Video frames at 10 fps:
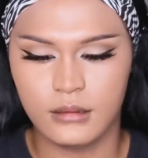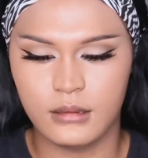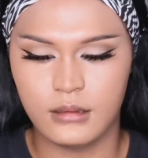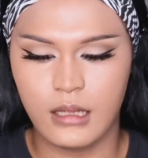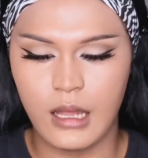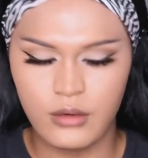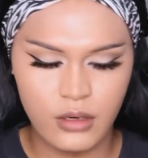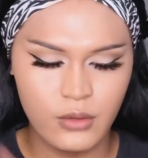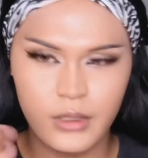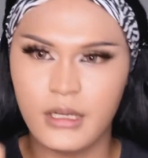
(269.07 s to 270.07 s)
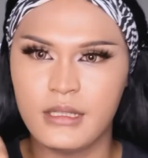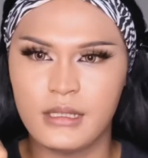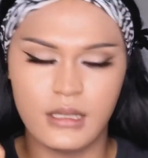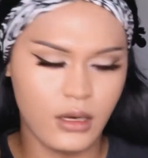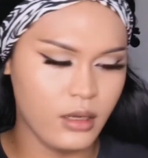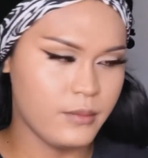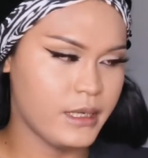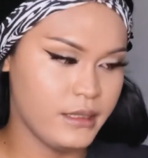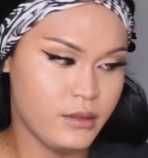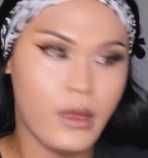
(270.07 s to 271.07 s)
I do not know whether this is a lot, but
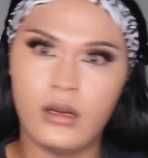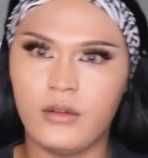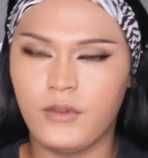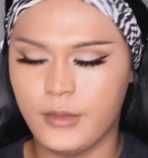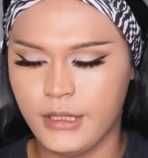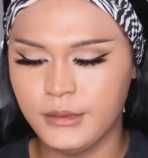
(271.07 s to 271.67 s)
this is quite a lot for me.